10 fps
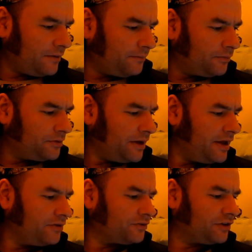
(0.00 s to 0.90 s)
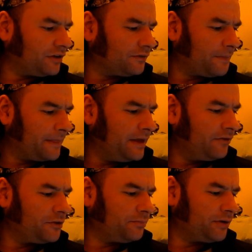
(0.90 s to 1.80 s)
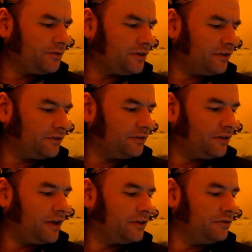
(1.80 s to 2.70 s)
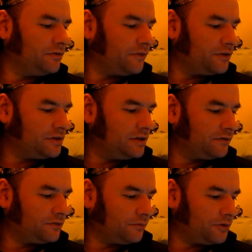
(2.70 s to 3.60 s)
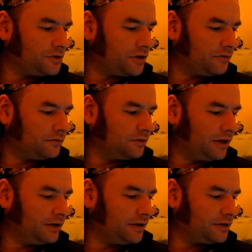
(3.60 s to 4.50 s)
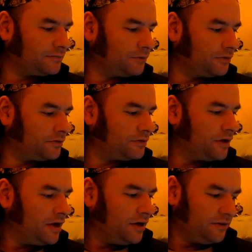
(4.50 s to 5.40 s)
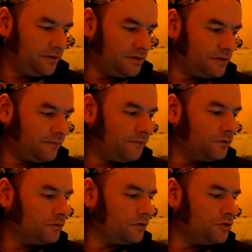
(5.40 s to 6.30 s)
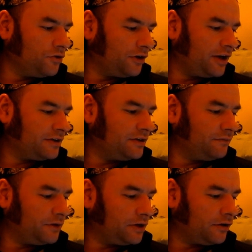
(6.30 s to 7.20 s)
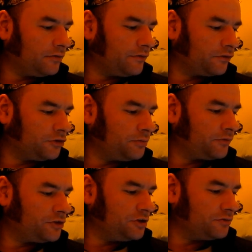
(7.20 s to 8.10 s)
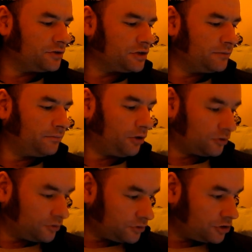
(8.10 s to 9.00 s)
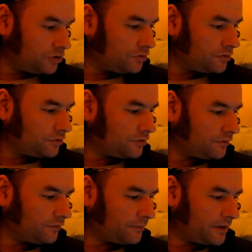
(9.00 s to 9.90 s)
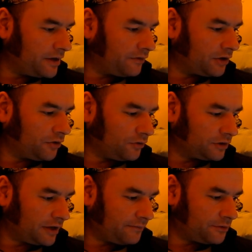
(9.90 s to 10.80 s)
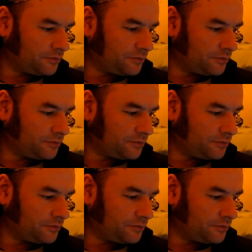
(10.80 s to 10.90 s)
Prepare yourself. Here are the protesters at the University of Toronto late last month. This is the full, non-edited video of a group of students that blocked other students from hearing an on-campus